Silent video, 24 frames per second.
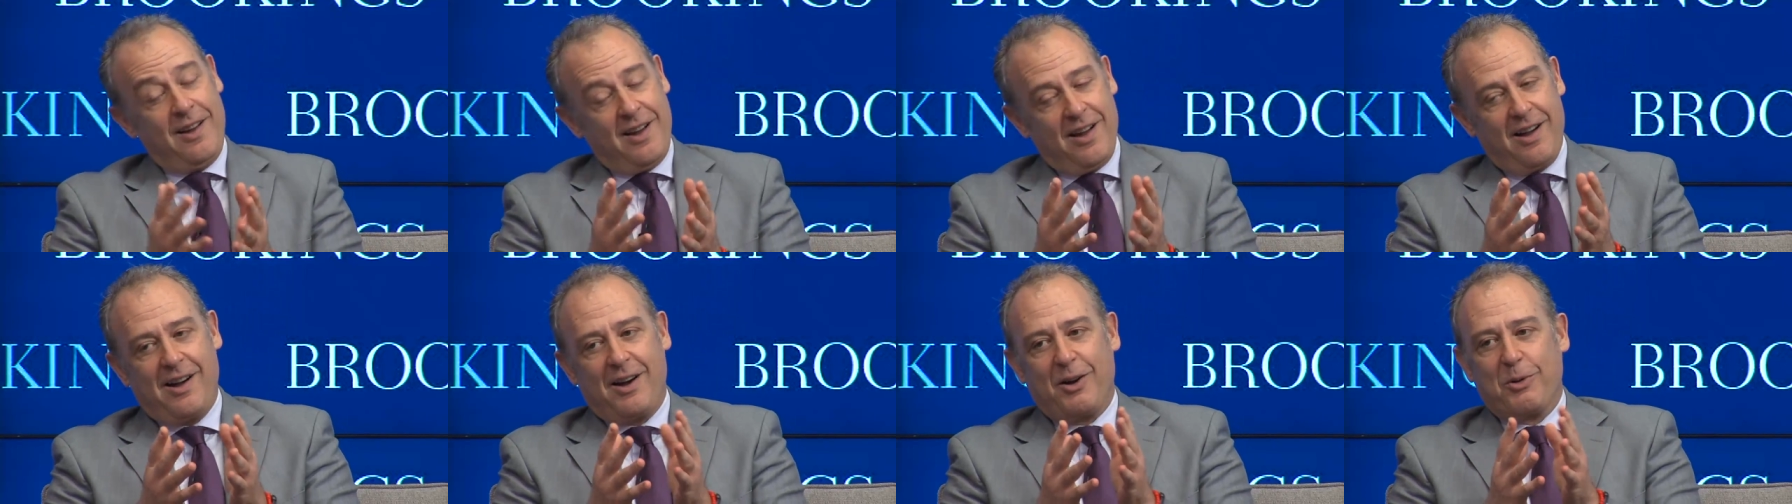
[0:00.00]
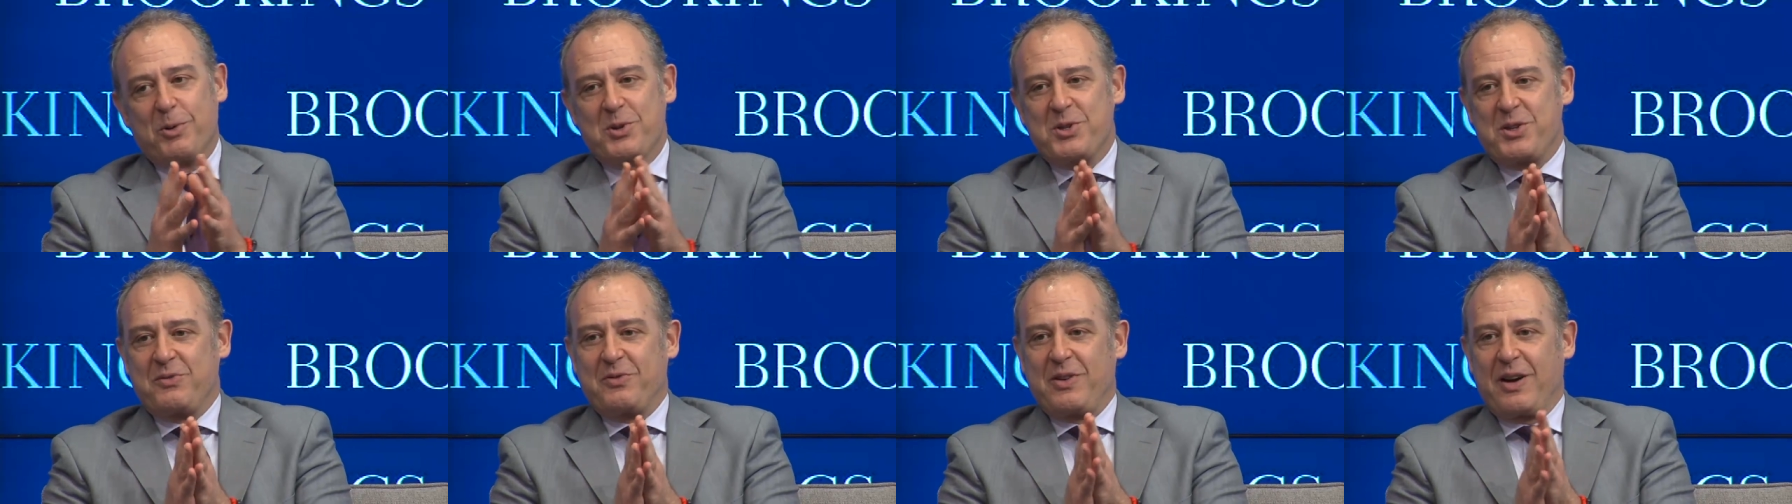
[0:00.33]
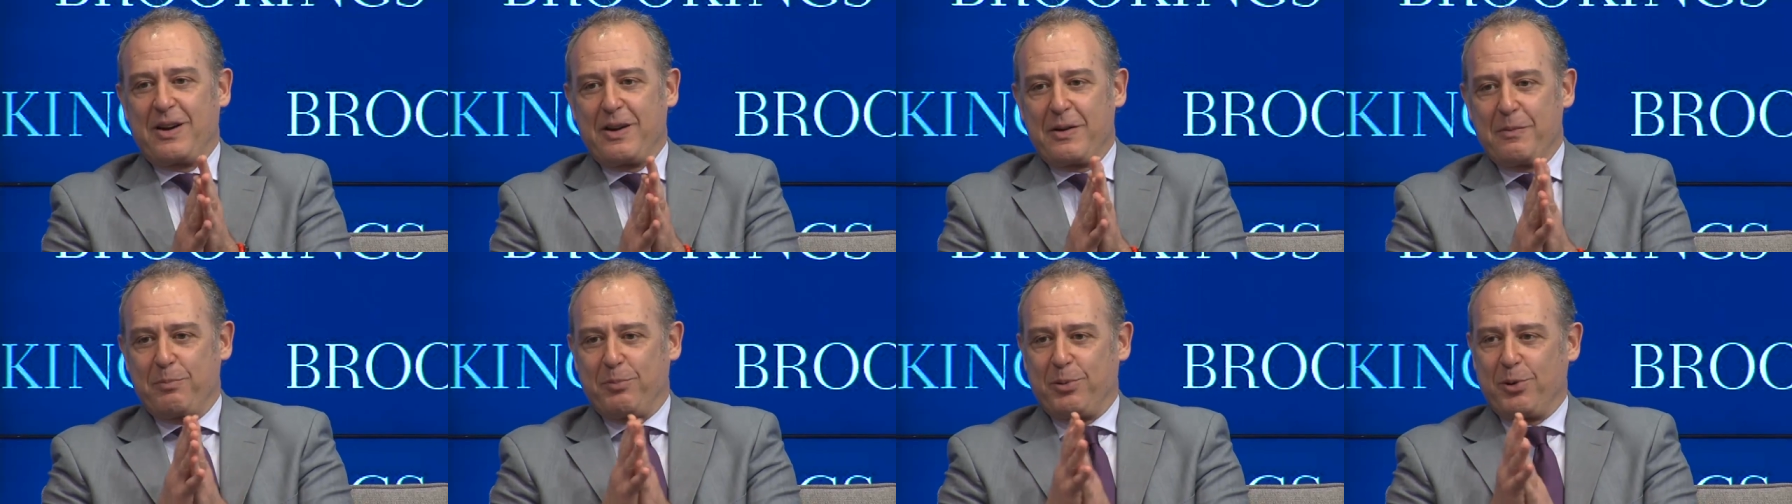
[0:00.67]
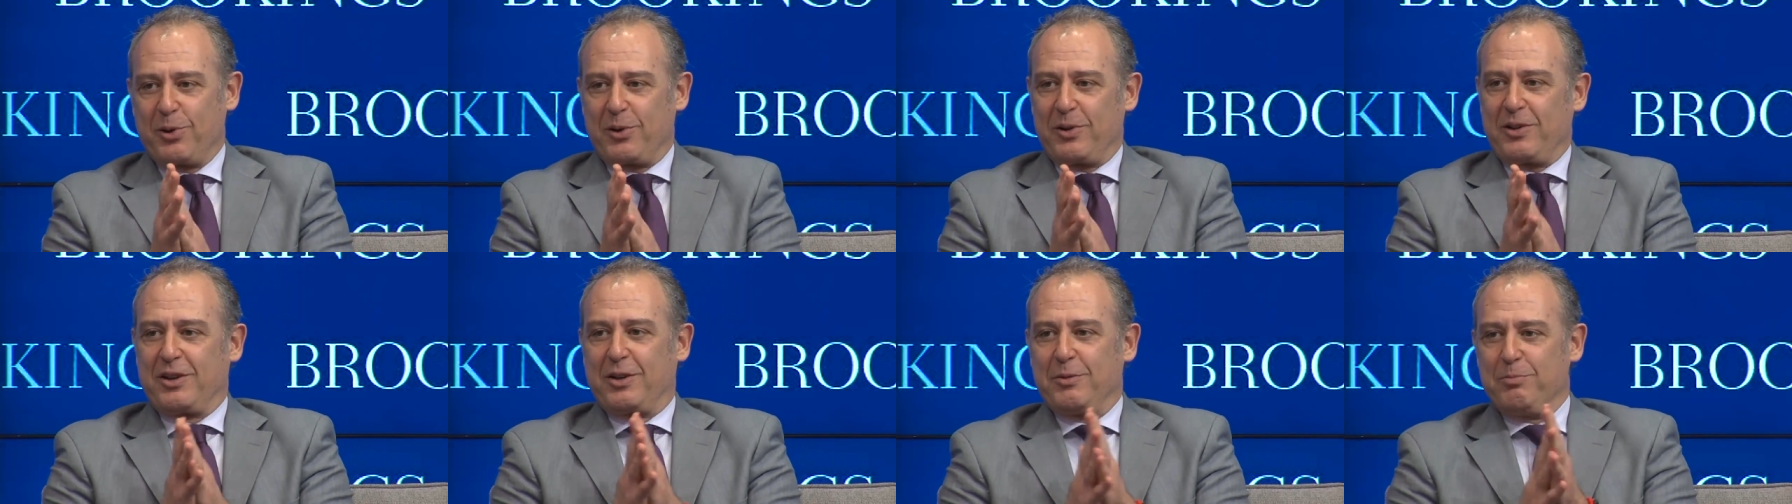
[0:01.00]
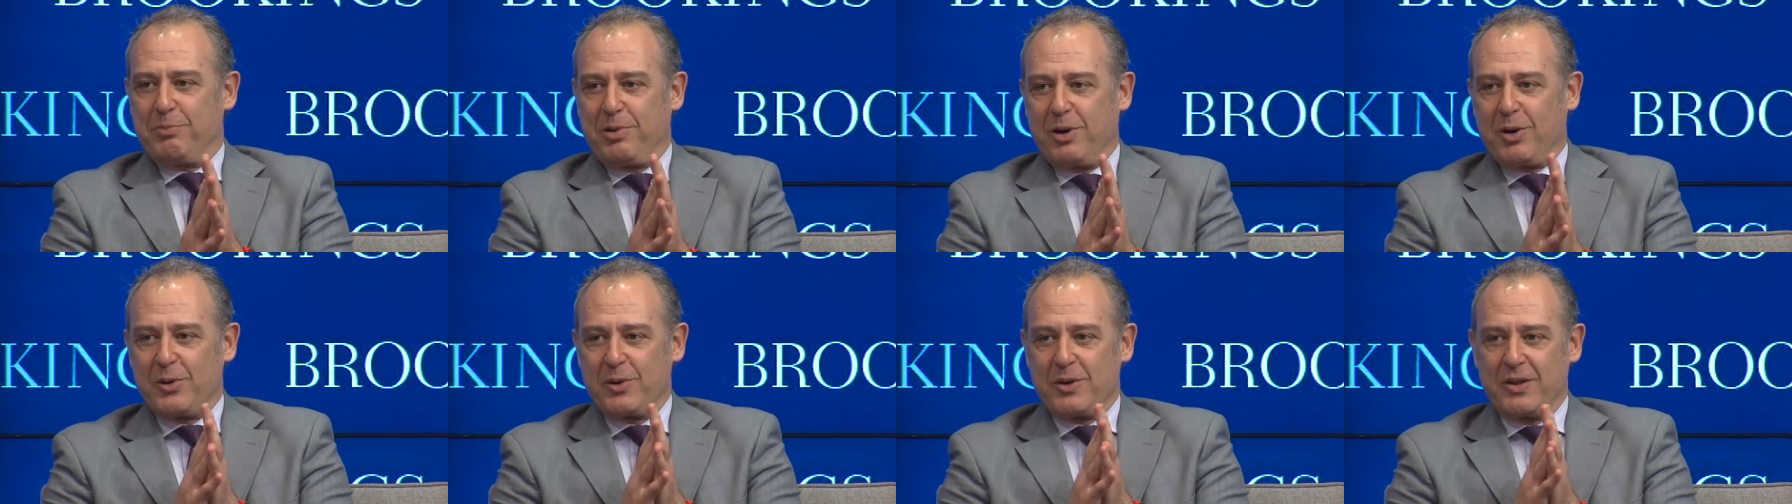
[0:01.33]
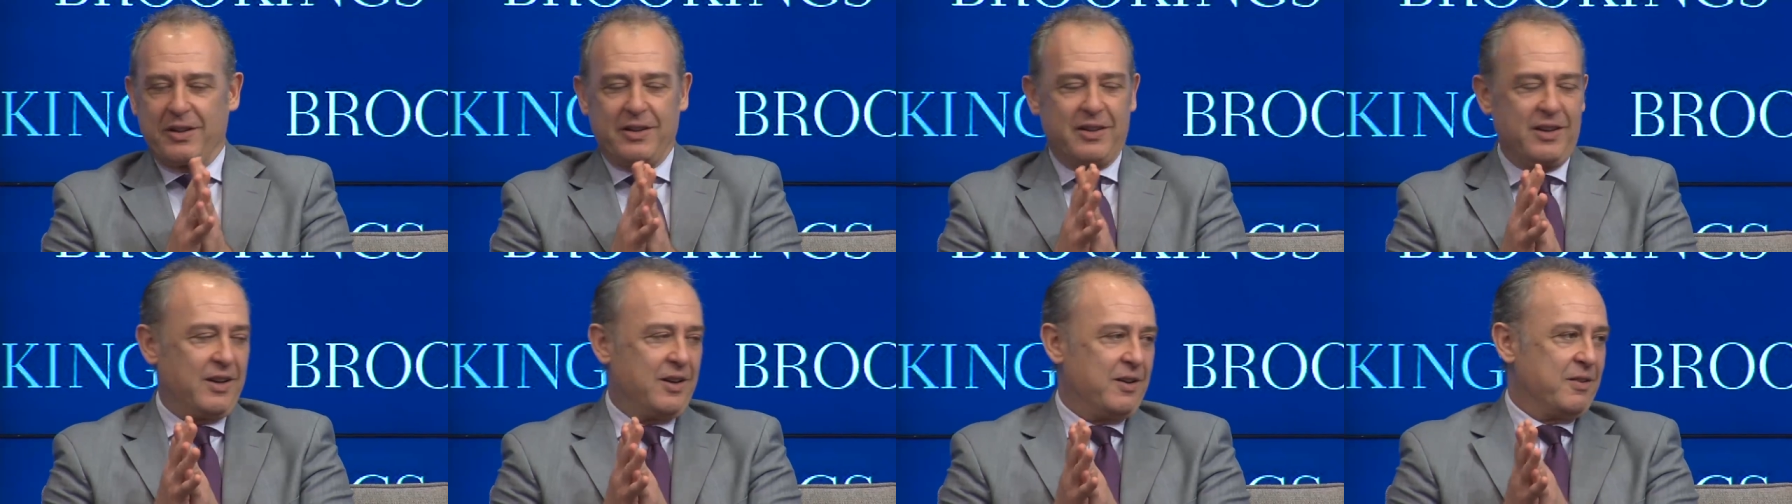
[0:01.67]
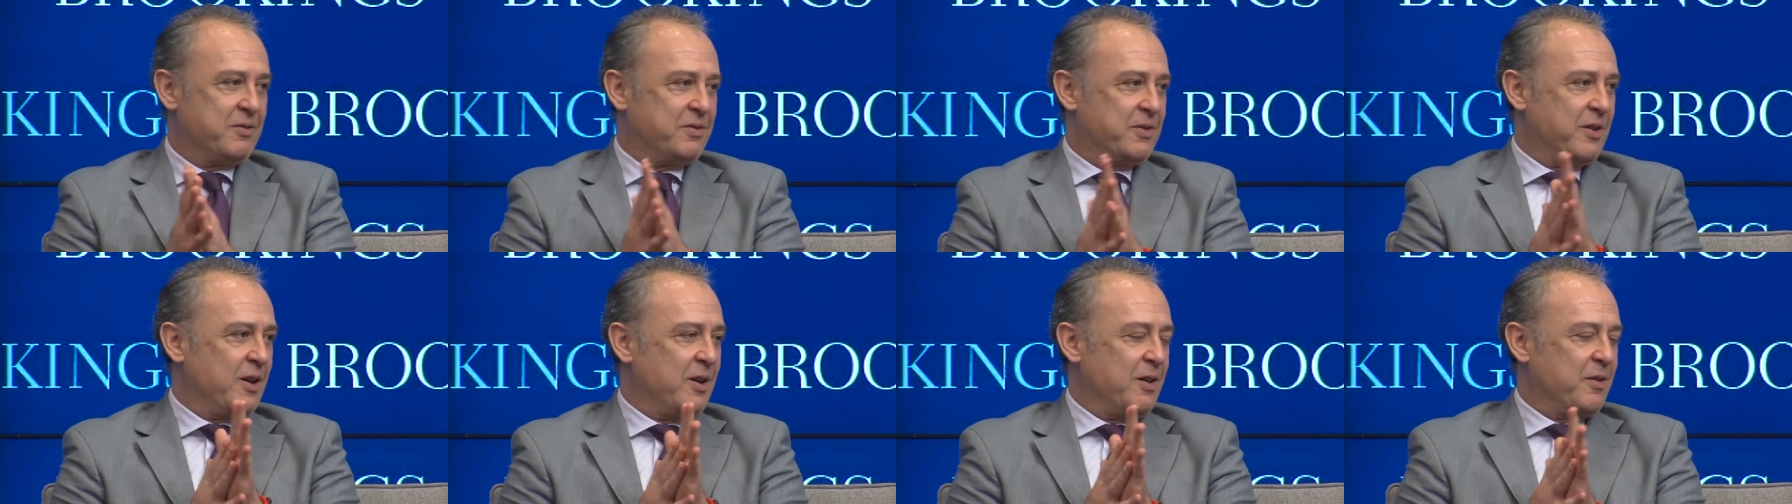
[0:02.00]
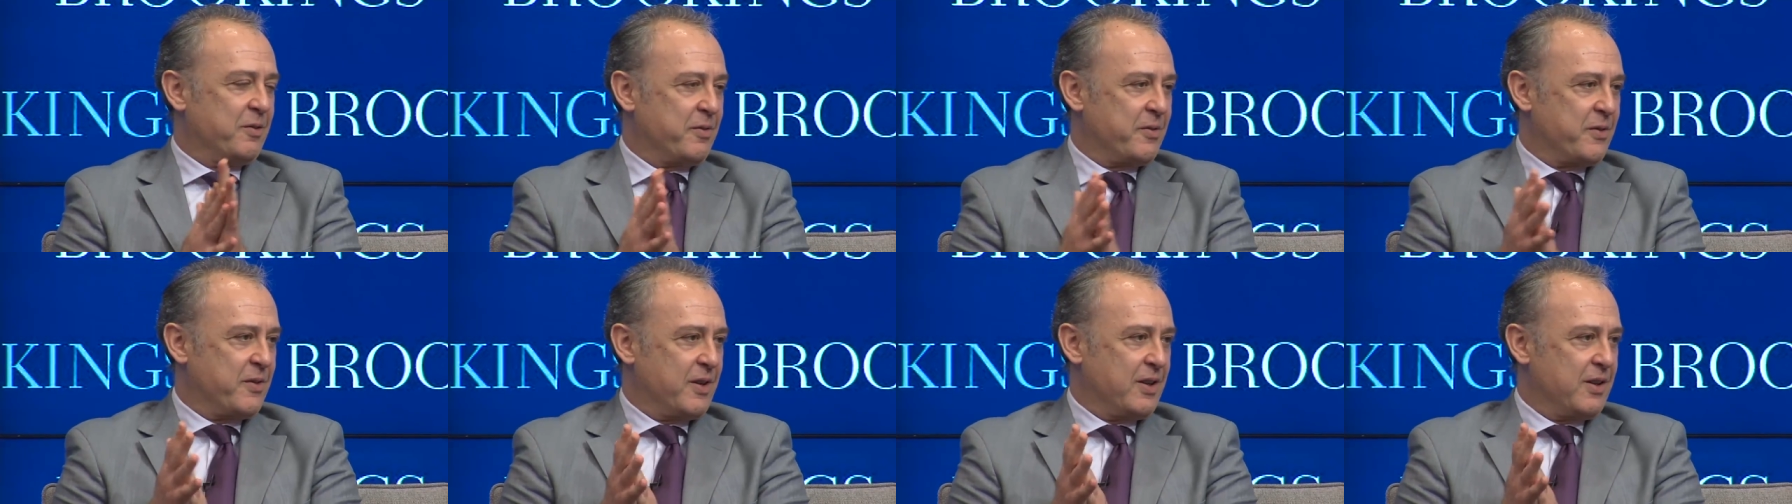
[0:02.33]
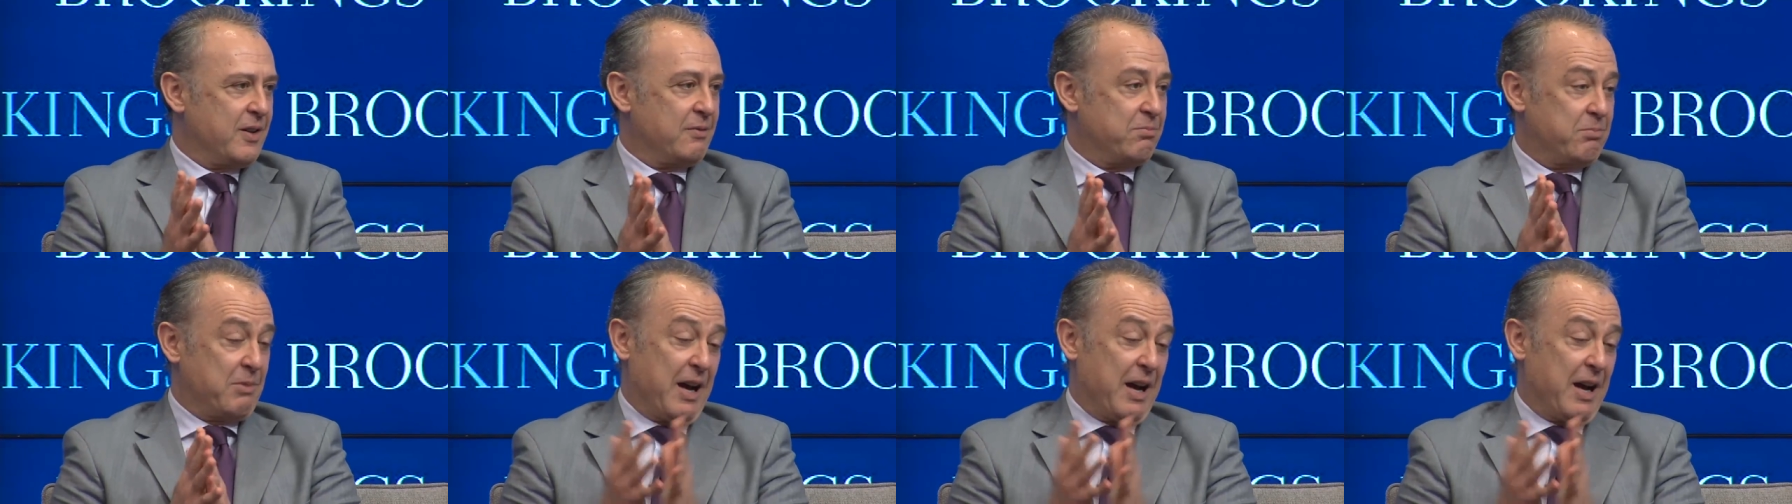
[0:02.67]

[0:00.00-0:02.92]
Uh, was a very important component of, of the,